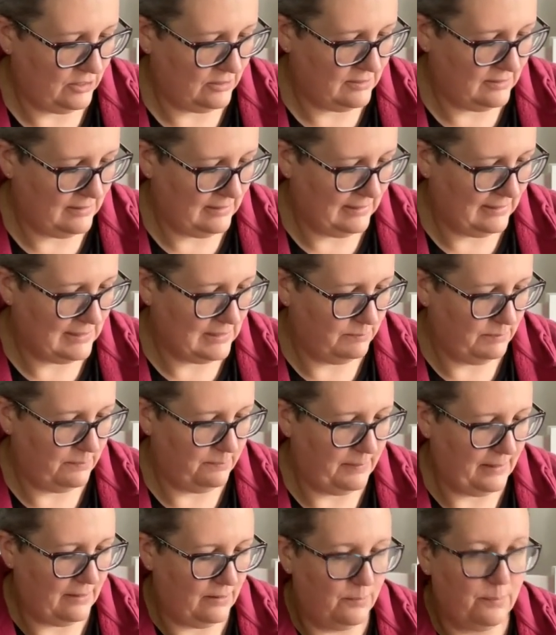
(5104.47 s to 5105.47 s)
things a bit
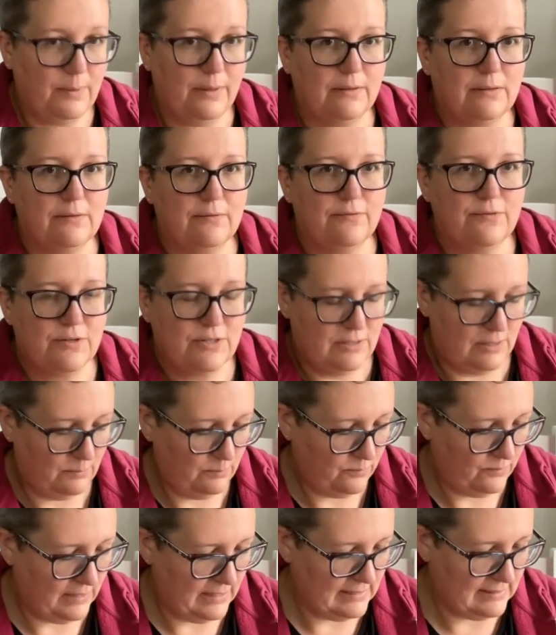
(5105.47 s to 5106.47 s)
better, but for
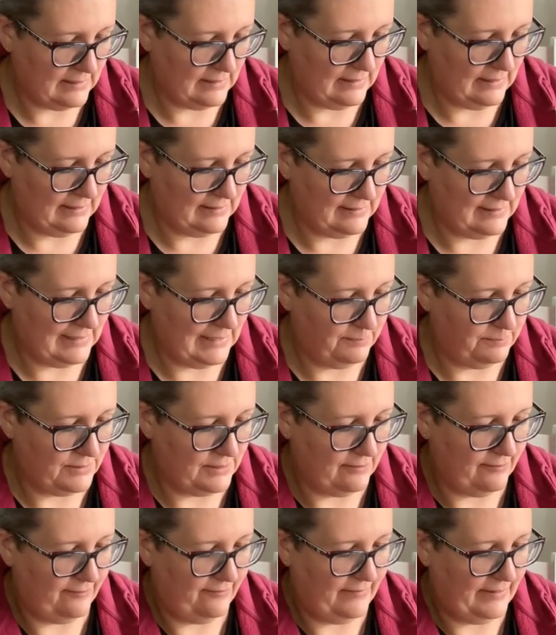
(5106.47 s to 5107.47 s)
some reason it seems
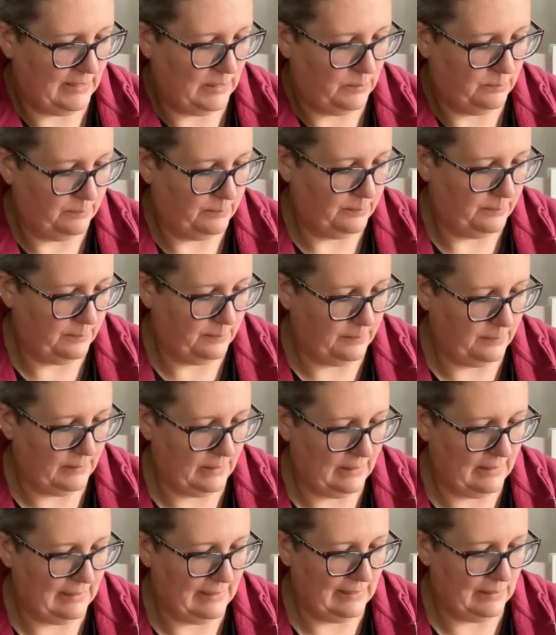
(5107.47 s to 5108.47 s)
to film
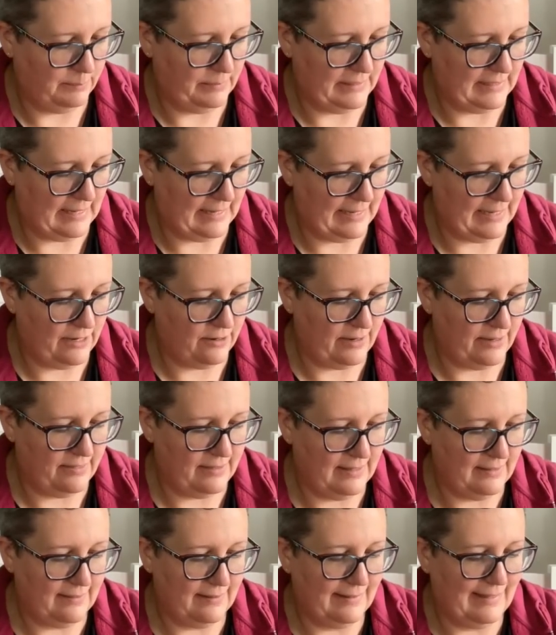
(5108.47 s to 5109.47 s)
a little bit higher. I
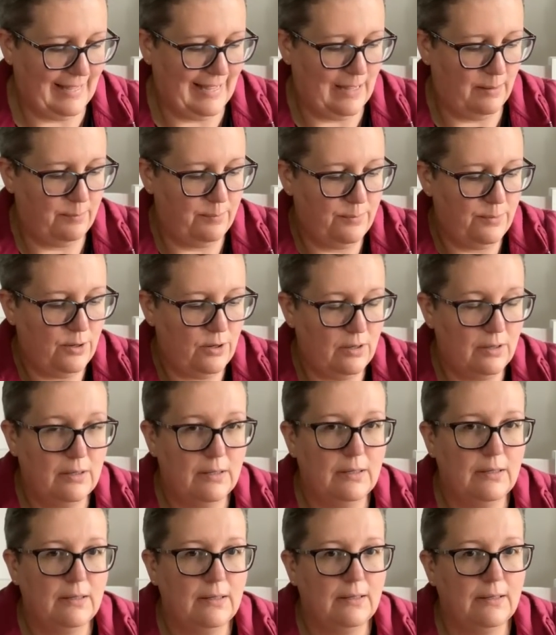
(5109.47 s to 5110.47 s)
think the camera,
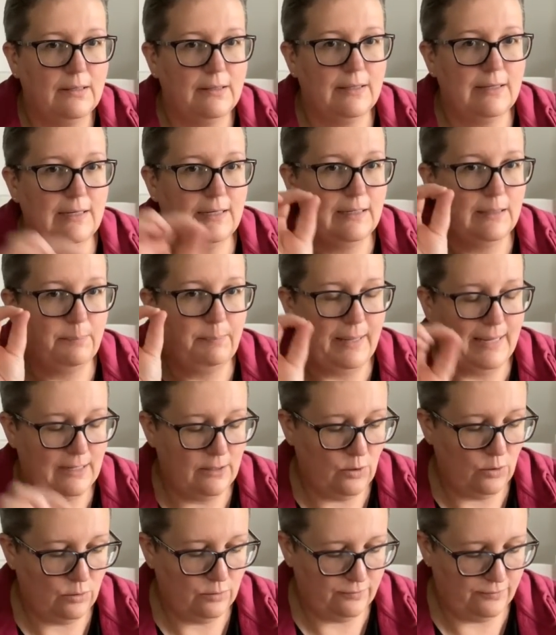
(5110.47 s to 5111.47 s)
the little
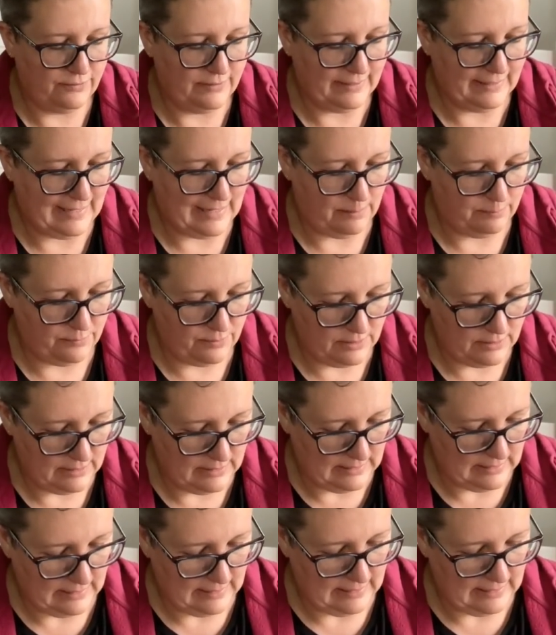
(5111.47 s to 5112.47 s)
pinhole for the camera
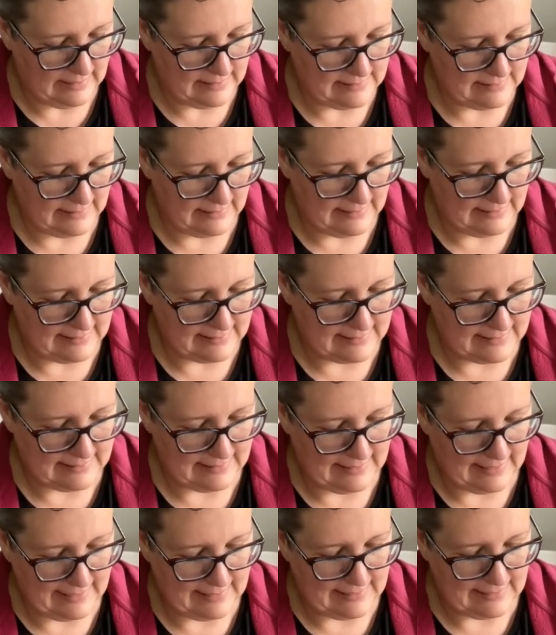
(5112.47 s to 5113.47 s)
is in a
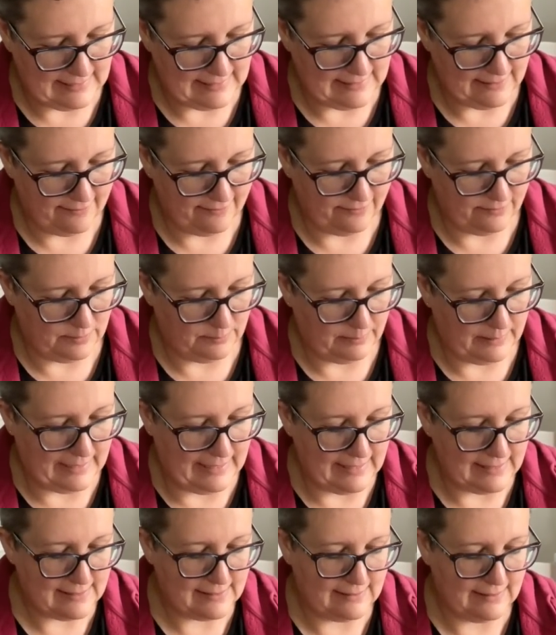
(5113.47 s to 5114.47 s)
slightly different
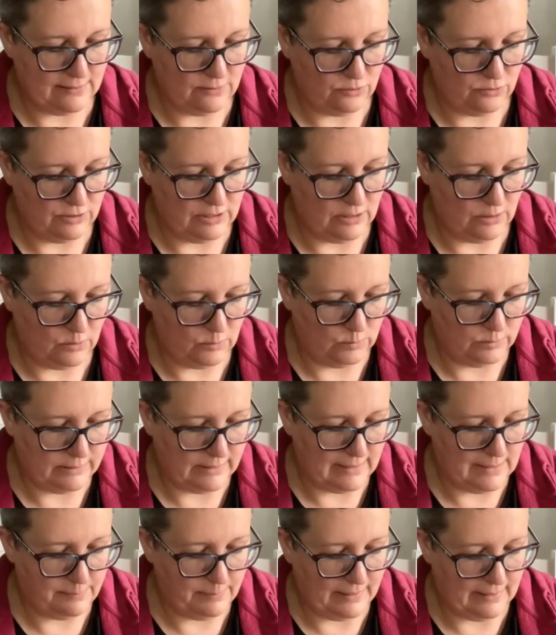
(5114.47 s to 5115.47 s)
place than on the old
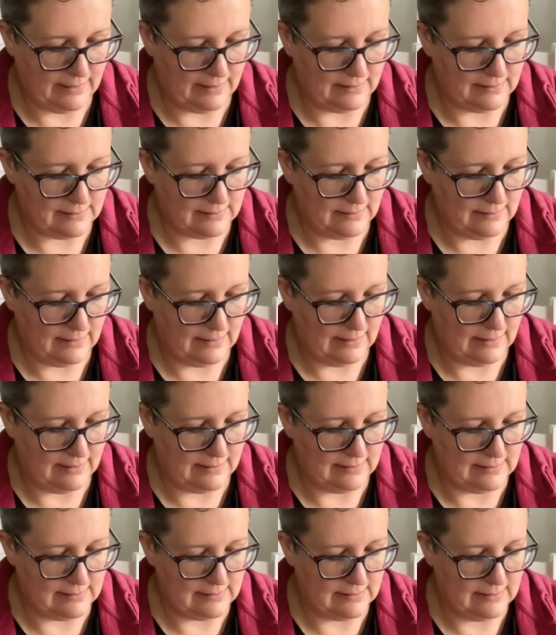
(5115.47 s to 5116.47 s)
iPad,
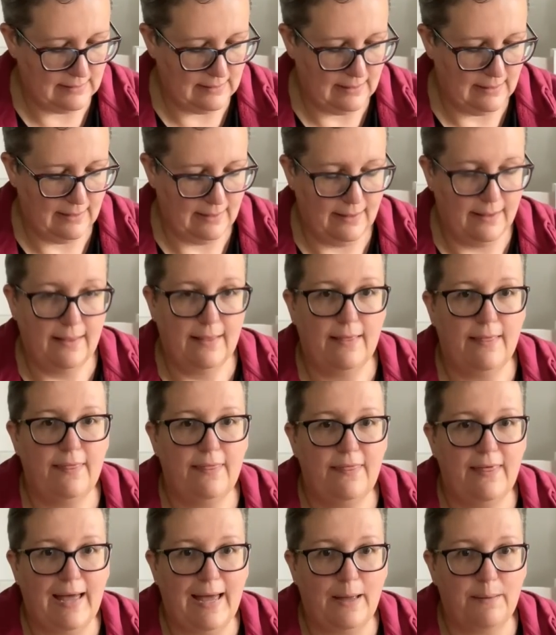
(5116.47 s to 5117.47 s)
and
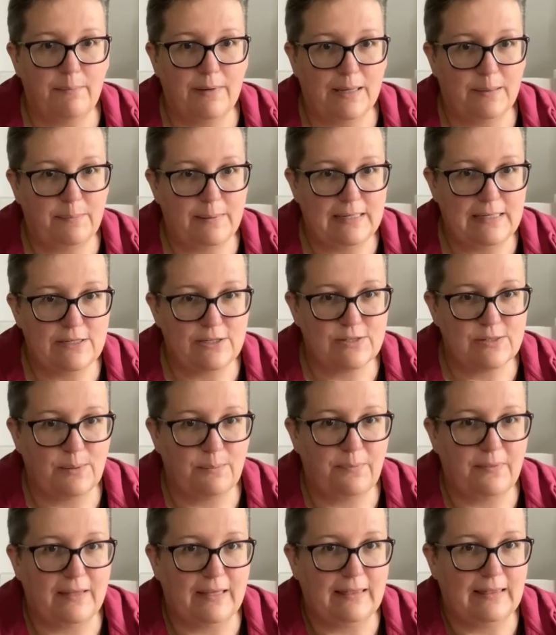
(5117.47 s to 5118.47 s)
that might be just
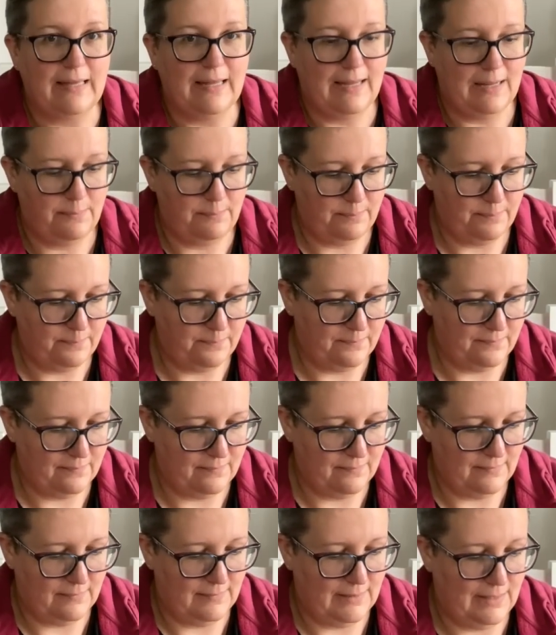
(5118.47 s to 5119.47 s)
something that I'm
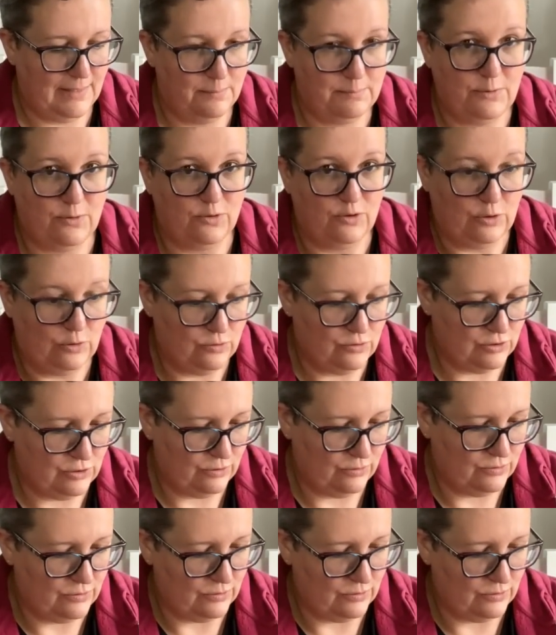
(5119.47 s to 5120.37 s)
not used to.